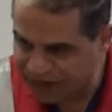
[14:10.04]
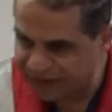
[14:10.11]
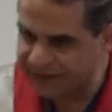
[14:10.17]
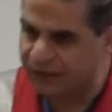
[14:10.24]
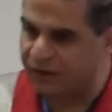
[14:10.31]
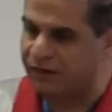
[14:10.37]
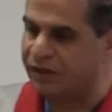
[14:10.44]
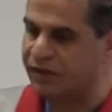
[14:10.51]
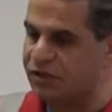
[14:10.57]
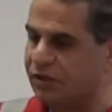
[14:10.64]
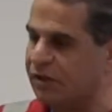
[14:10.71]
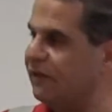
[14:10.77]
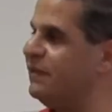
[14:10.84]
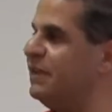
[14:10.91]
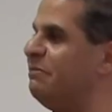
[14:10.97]
is the origin
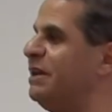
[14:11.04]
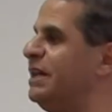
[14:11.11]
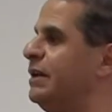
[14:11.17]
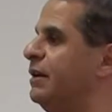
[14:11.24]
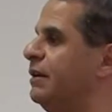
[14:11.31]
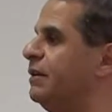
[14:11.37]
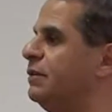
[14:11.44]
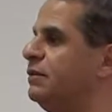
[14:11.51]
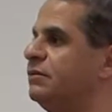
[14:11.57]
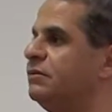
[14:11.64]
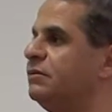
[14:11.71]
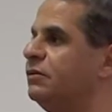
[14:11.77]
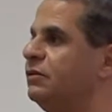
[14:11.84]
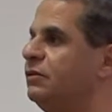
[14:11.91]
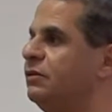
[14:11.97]
of the metal?
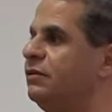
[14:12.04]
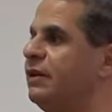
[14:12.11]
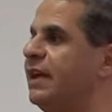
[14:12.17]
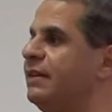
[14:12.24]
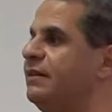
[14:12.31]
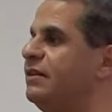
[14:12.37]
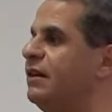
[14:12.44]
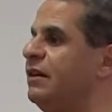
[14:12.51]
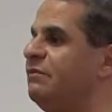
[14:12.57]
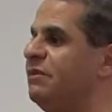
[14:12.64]
Who can tell